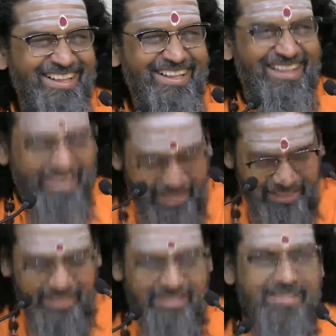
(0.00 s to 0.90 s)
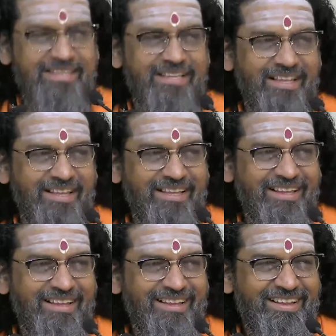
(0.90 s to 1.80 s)
Like this.
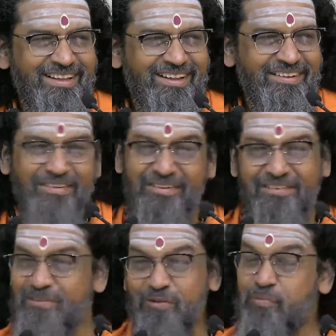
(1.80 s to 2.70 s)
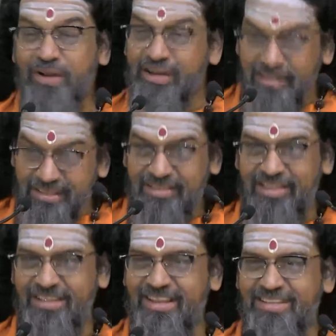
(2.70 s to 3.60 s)
Oh, practice
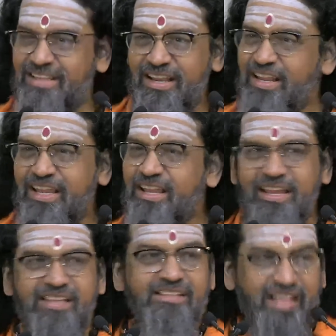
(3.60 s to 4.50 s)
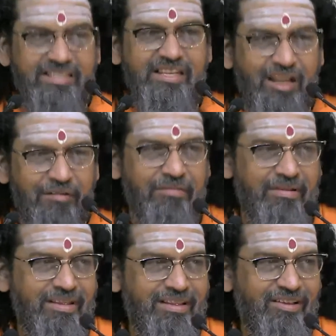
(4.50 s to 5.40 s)
nahi hai. Aisa nahi ki he has less love,
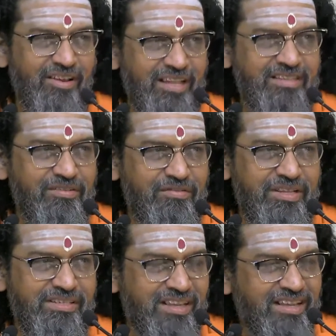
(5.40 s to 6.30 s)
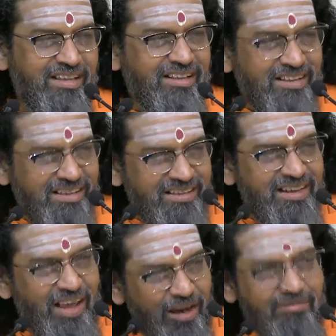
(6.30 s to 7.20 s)
less reverence. He doesn't
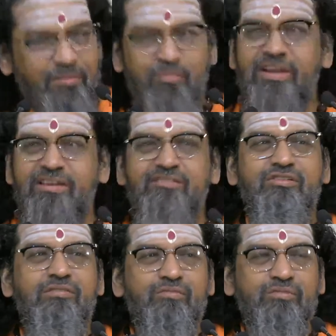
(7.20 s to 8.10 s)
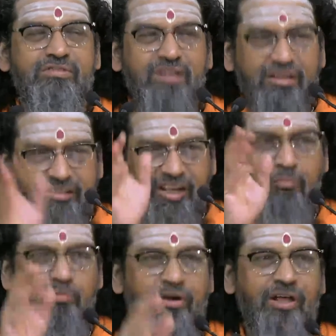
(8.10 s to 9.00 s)
have the practice of doing
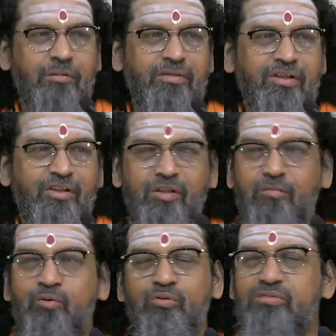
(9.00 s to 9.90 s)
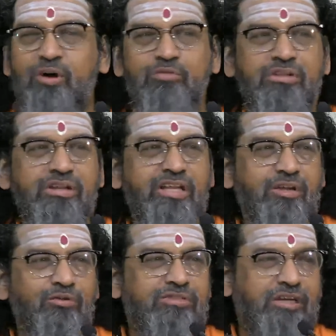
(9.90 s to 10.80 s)
Sashtang Pranam. If you go to South India, they
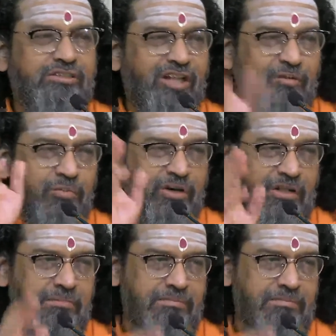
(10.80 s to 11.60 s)
will do Sashtang Pranam.